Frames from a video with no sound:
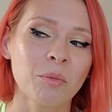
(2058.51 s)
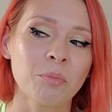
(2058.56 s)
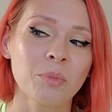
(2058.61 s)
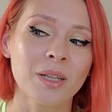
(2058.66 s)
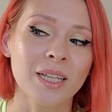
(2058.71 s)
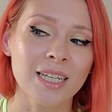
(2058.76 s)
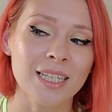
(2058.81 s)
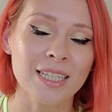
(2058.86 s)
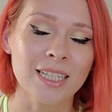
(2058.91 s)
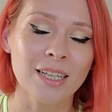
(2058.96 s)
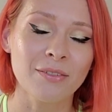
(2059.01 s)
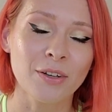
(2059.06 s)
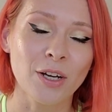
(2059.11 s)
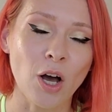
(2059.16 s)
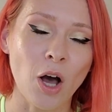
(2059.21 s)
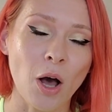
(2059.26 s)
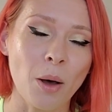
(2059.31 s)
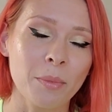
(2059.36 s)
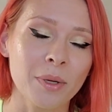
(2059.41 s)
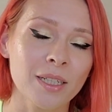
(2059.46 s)
Please leave a
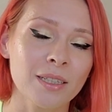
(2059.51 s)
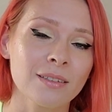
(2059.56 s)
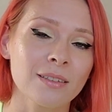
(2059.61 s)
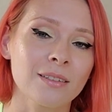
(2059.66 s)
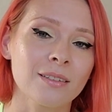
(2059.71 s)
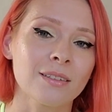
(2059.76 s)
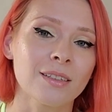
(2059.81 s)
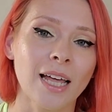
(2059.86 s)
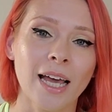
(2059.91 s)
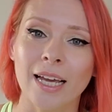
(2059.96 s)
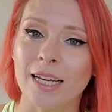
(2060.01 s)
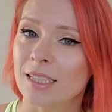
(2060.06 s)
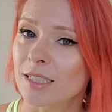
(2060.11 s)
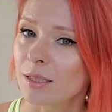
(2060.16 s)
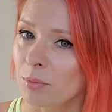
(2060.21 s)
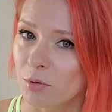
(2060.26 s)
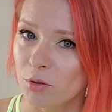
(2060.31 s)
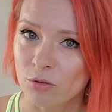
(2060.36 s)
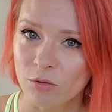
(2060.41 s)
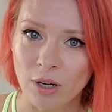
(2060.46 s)
comment, like,
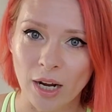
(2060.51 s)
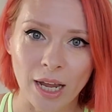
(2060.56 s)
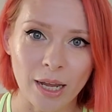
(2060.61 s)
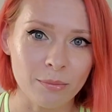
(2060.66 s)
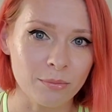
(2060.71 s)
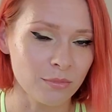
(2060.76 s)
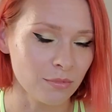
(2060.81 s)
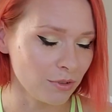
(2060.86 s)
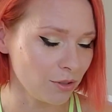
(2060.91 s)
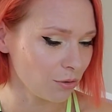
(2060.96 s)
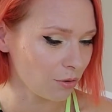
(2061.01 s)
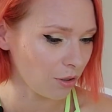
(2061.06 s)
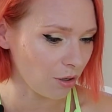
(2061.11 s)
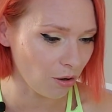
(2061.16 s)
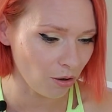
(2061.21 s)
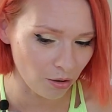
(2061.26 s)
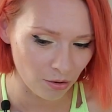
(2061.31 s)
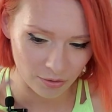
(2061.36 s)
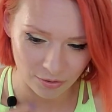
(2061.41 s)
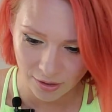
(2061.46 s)
subscribe, do the
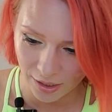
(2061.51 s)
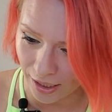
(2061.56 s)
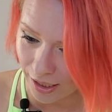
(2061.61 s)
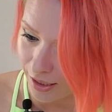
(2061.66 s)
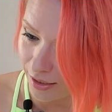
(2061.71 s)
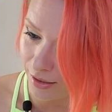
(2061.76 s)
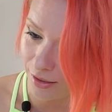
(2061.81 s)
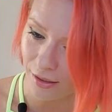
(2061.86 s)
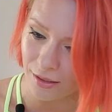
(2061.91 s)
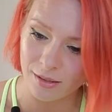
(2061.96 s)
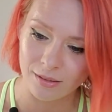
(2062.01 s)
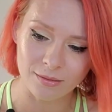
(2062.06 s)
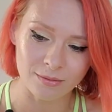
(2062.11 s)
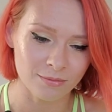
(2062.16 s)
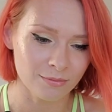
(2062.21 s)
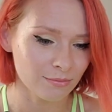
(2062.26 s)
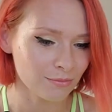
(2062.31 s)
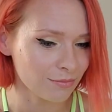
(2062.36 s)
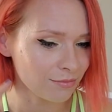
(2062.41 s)
whole thing, you know.